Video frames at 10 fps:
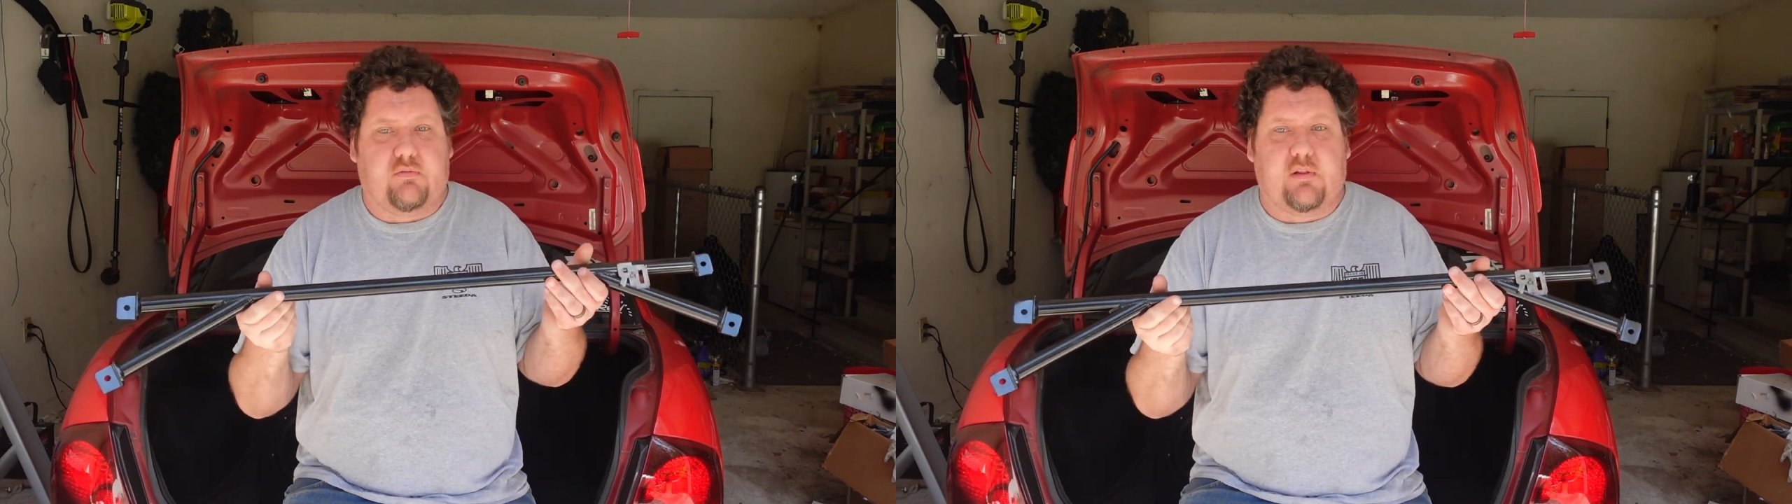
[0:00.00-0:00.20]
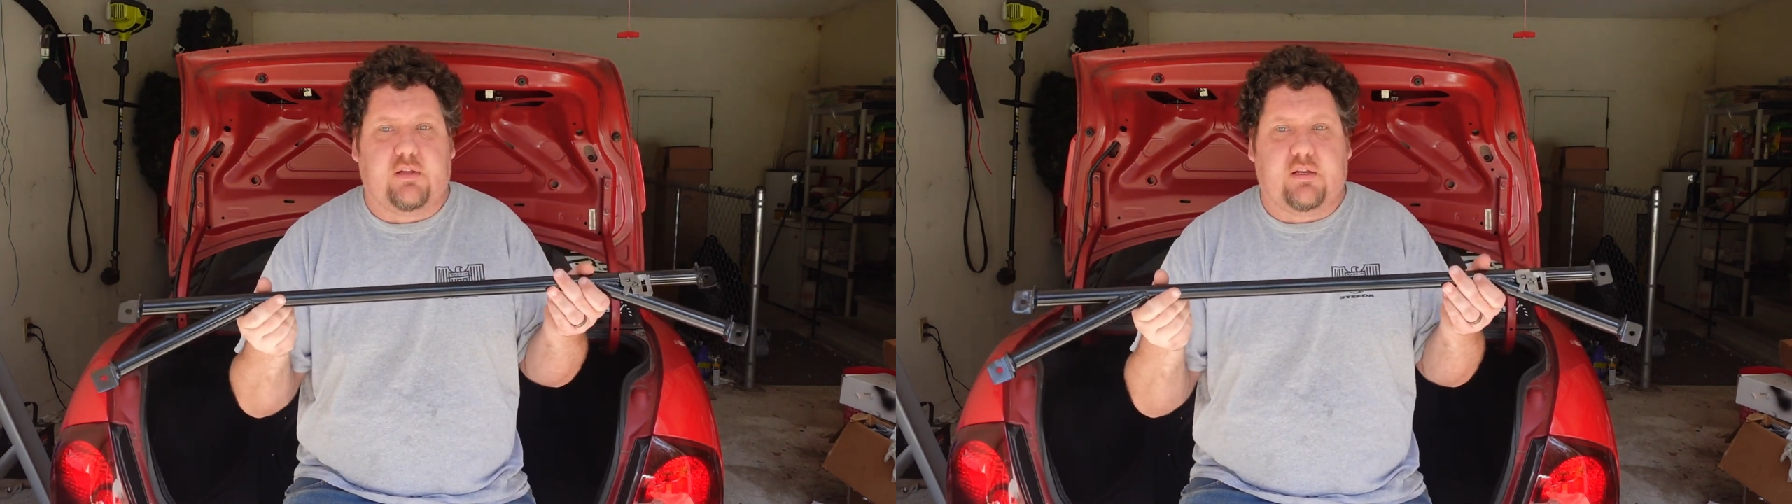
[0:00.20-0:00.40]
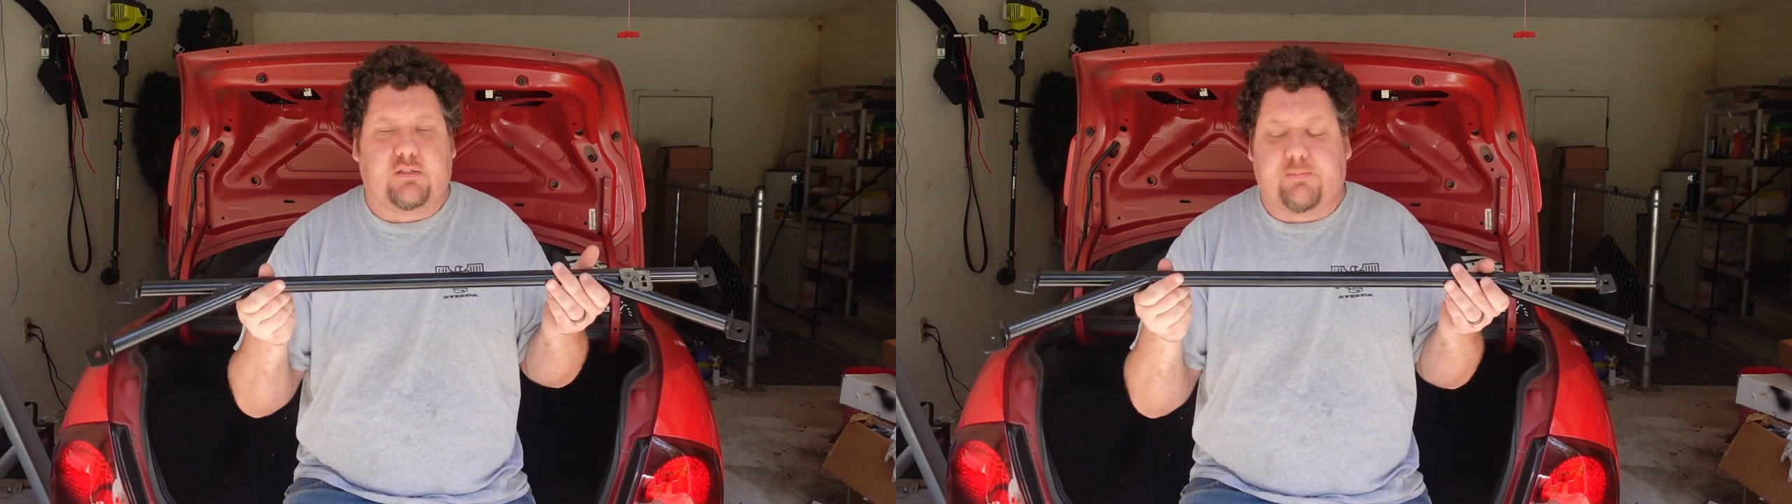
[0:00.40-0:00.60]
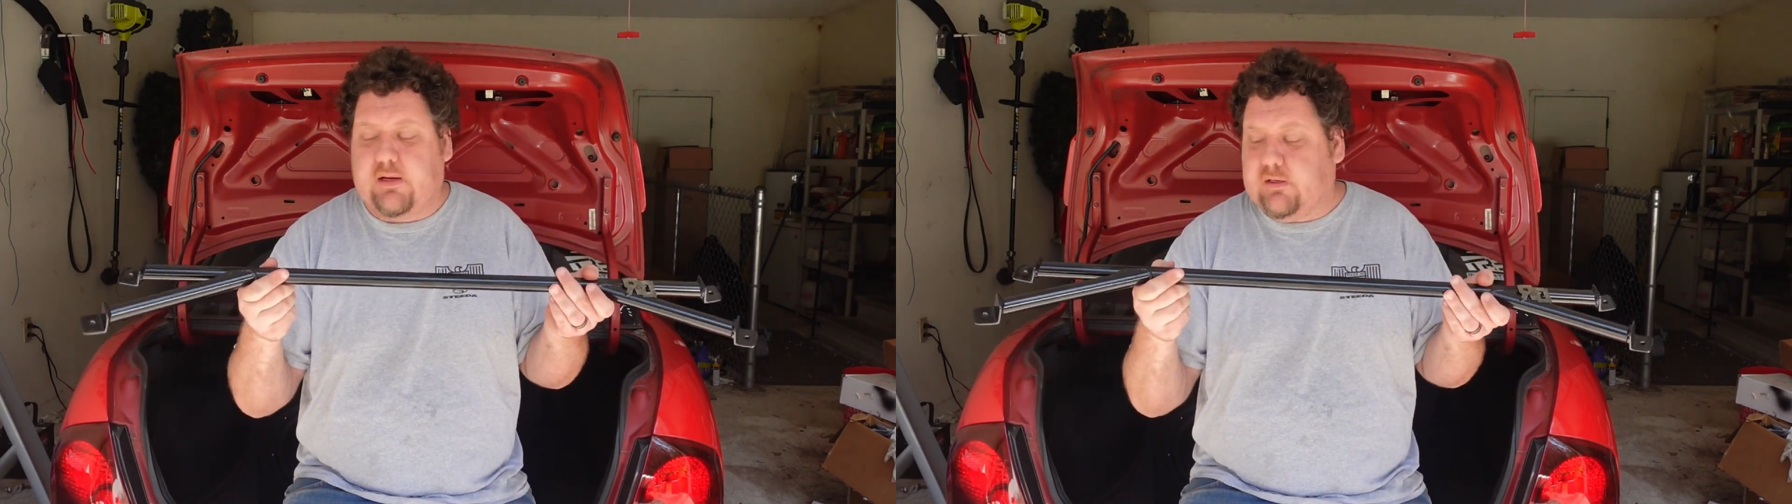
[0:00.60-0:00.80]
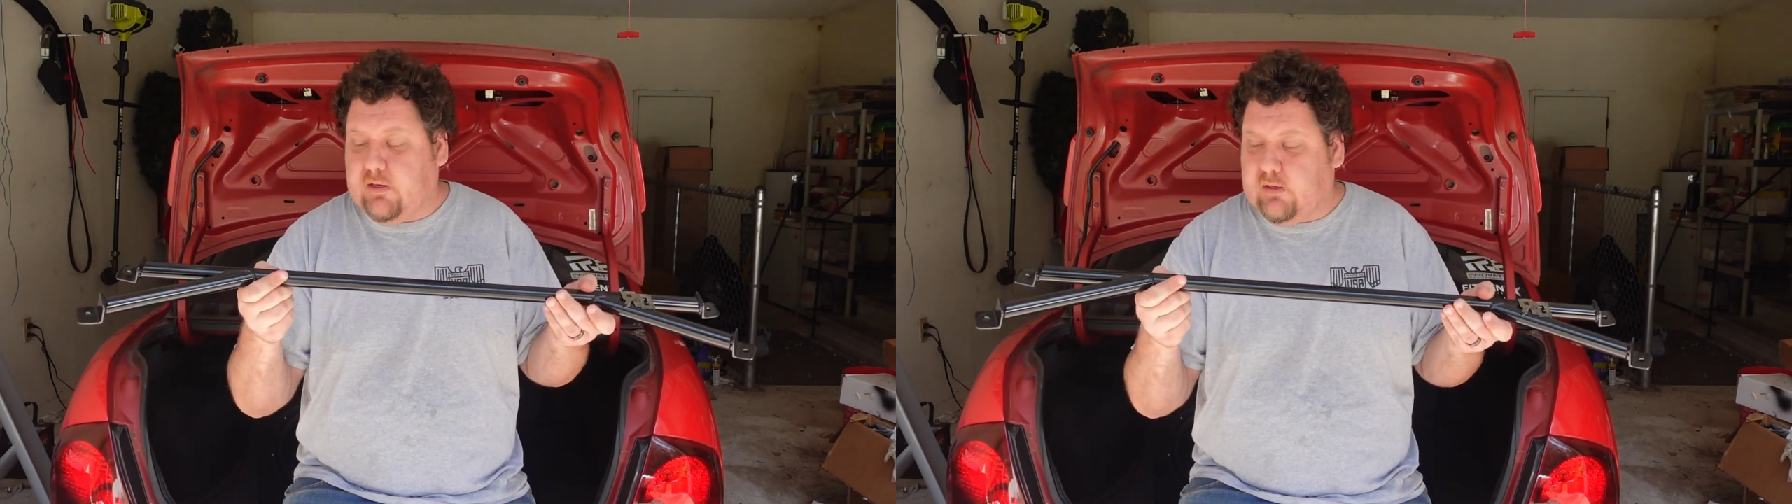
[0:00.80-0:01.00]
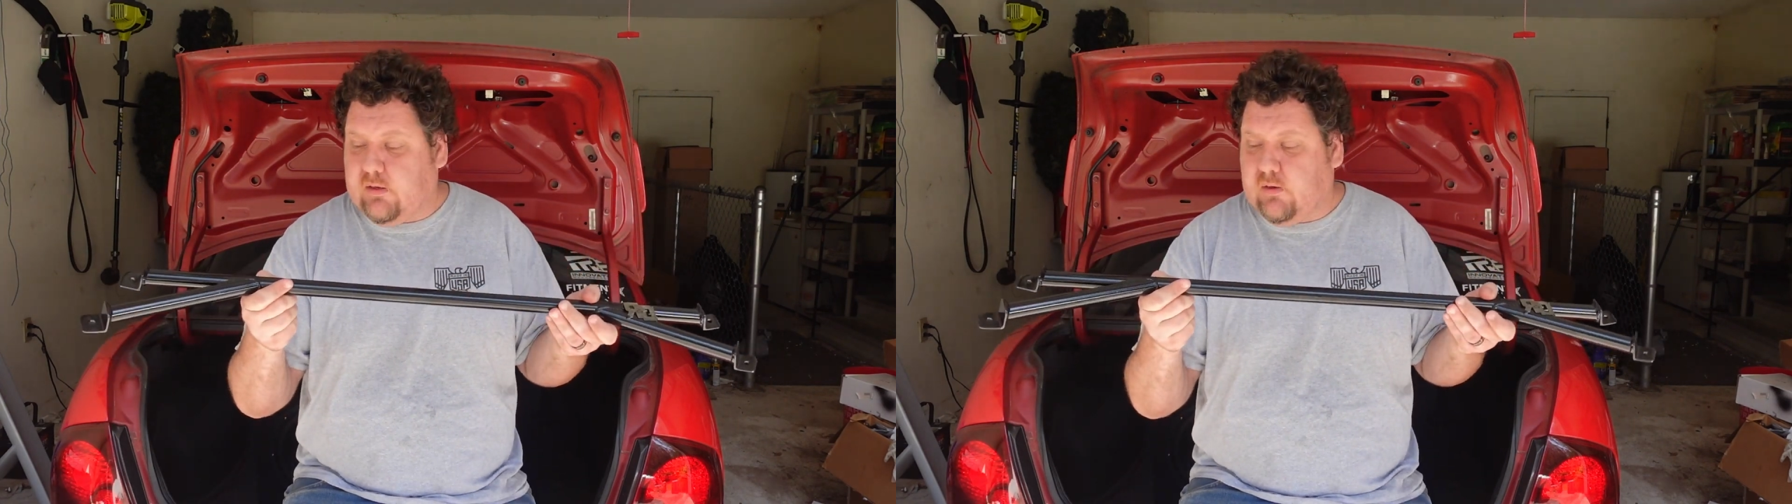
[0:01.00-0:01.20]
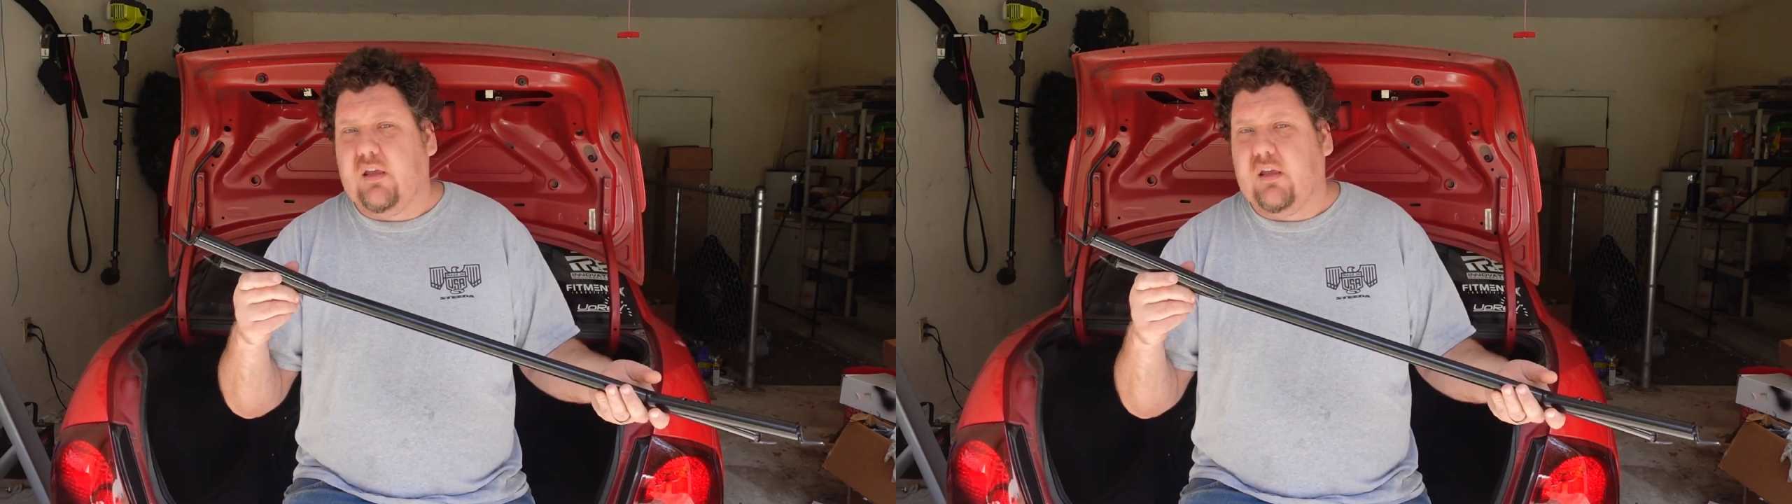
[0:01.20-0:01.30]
really nice paint on here.